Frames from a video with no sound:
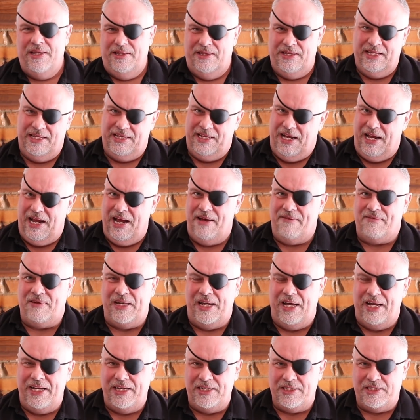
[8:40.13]
Then they have an
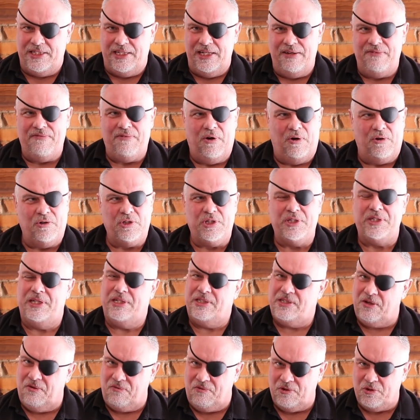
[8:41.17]
HD version
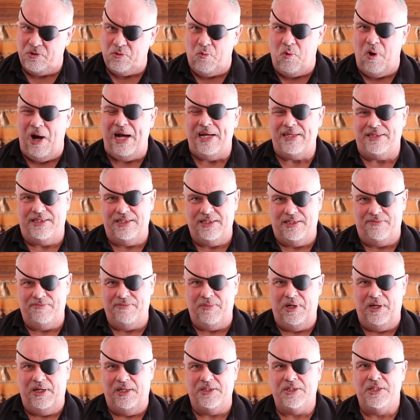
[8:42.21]
that's over twice as
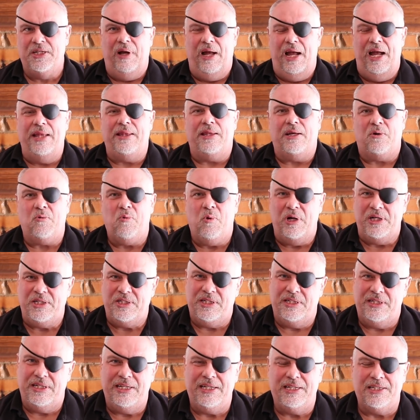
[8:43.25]
much. And the
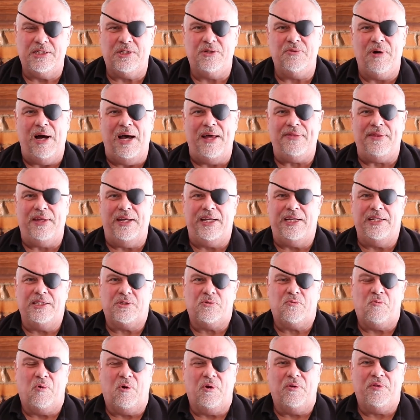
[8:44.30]
question is, do I think
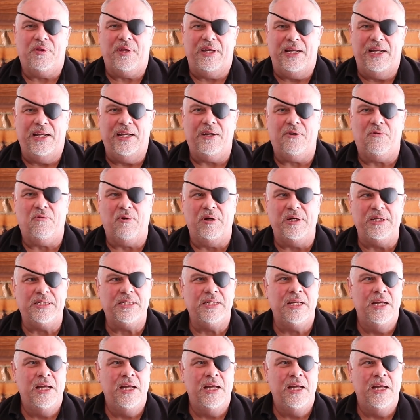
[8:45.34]
it's worth the increase?